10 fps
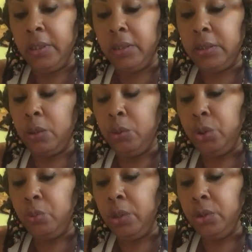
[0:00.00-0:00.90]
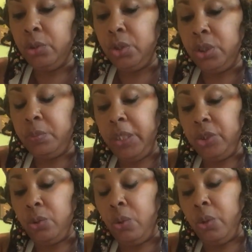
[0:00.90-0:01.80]
So what you want to do is just make
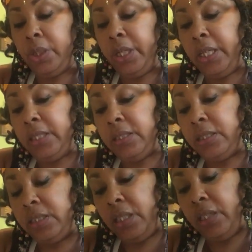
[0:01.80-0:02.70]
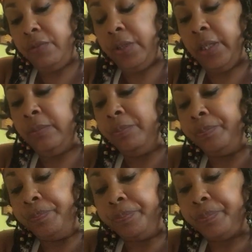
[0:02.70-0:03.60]
sure all your ends is even.
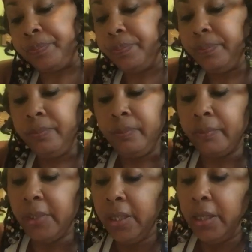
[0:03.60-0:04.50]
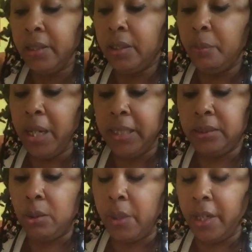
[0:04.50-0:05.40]
The masks
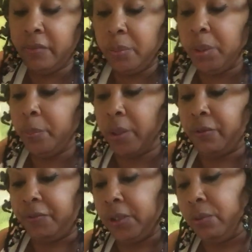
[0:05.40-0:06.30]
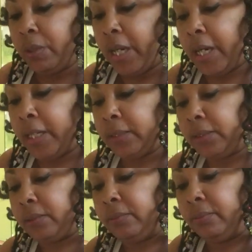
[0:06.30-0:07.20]
don't have to be perfect, you
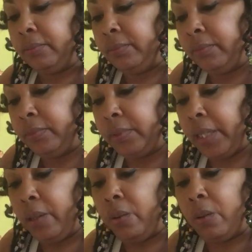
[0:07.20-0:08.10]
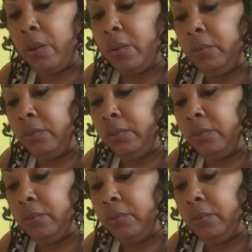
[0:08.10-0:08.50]
guys, at all.